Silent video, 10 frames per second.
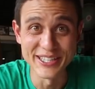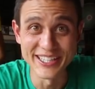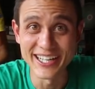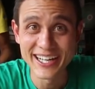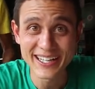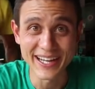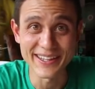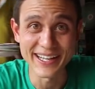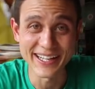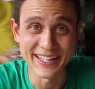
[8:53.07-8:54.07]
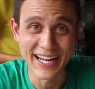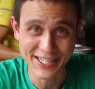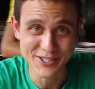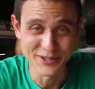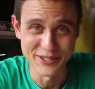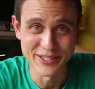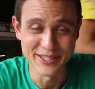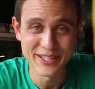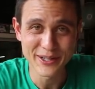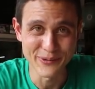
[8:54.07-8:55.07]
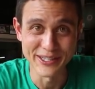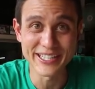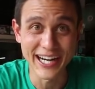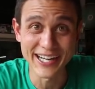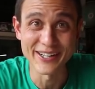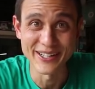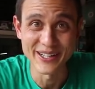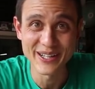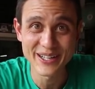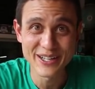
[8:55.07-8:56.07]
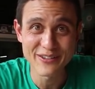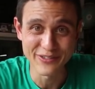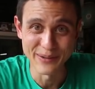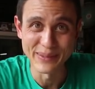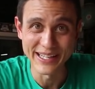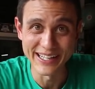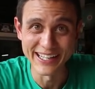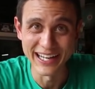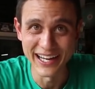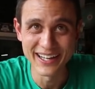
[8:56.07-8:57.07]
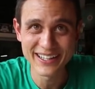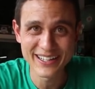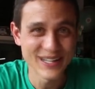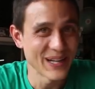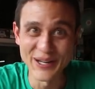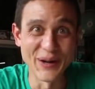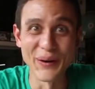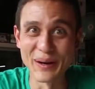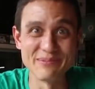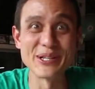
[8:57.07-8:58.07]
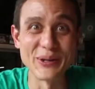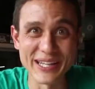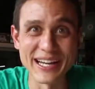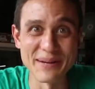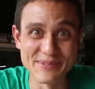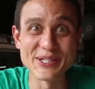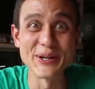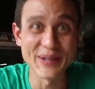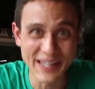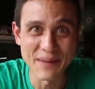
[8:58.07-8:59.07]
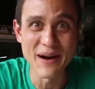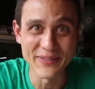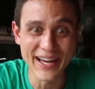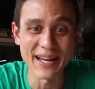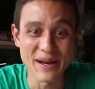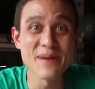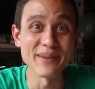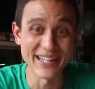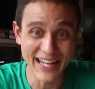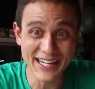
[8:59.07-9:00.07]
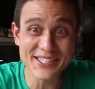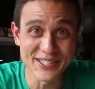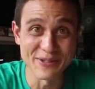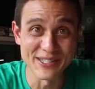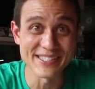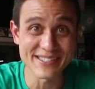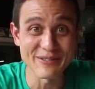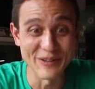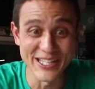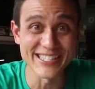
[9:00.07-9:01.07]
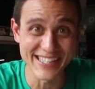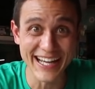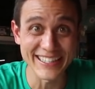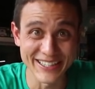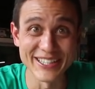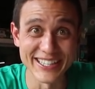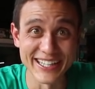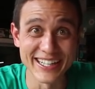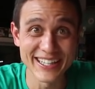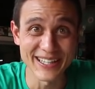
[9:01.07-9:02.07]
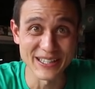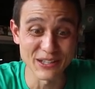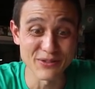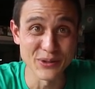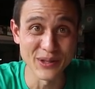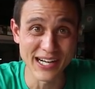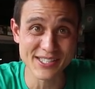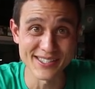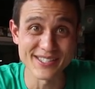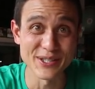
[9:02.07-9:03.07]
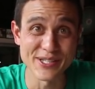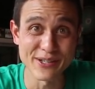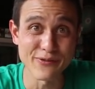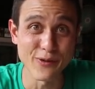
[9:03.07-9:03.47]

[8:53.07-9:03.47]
good. I think I can actually retire from eating. No, I'm joking. I'm joking about that. But it actually was was that good. Like if you were actually searching